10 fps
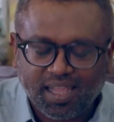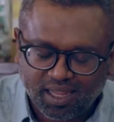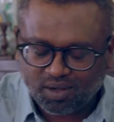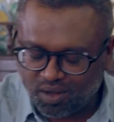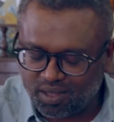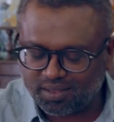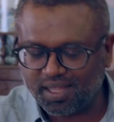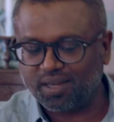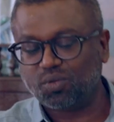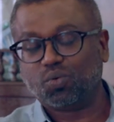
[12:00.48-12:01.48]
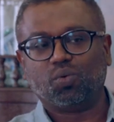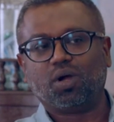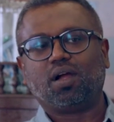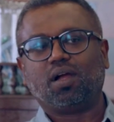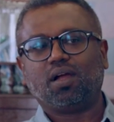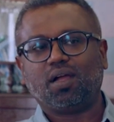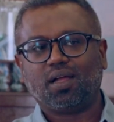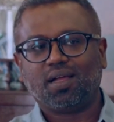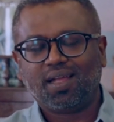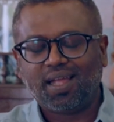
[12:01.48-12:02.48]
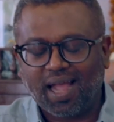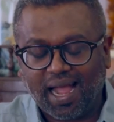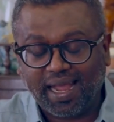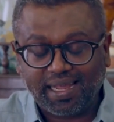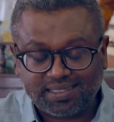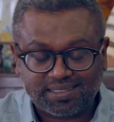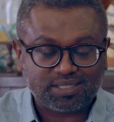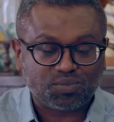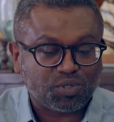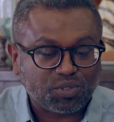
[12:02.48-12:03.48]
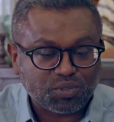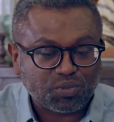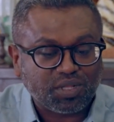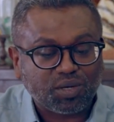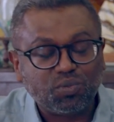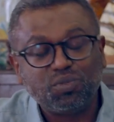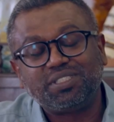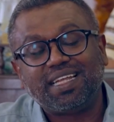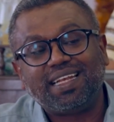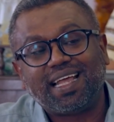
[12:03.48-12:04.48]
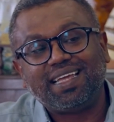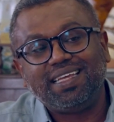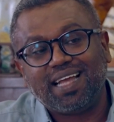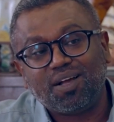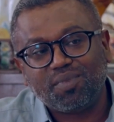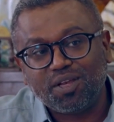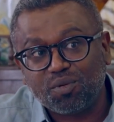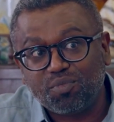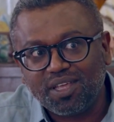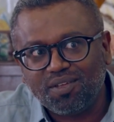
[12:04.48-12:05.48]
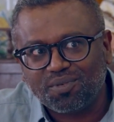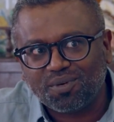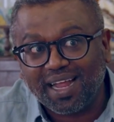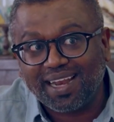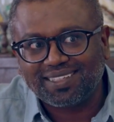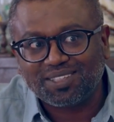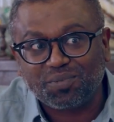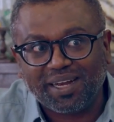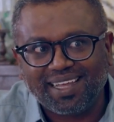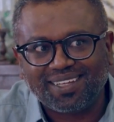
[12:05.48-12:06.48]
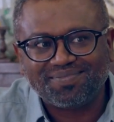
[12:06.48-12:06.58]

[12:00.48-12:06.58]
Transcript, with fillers: Hey, not that you were. I just want to know that who's the lucky young man you're bringing for Alex's wedding.